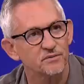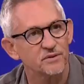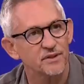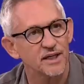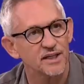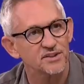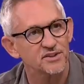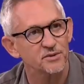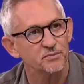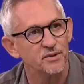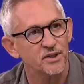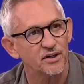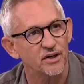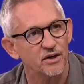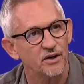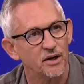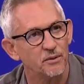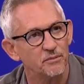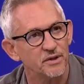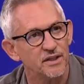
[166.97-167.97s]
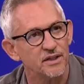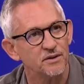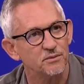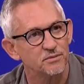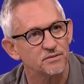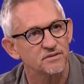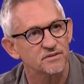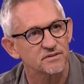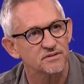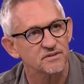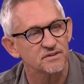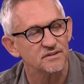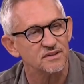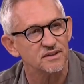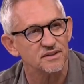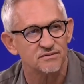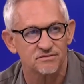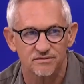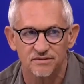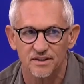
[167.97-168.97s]
Casemiro. I mean,
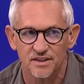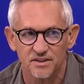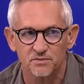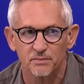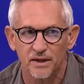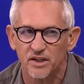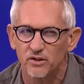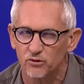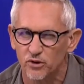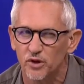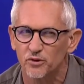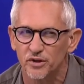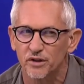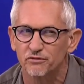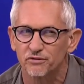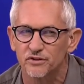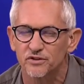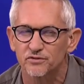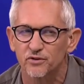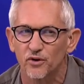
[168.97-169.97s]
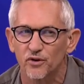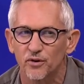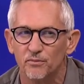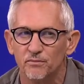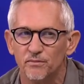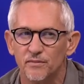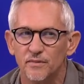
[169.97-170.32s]
he's made a real difference for them.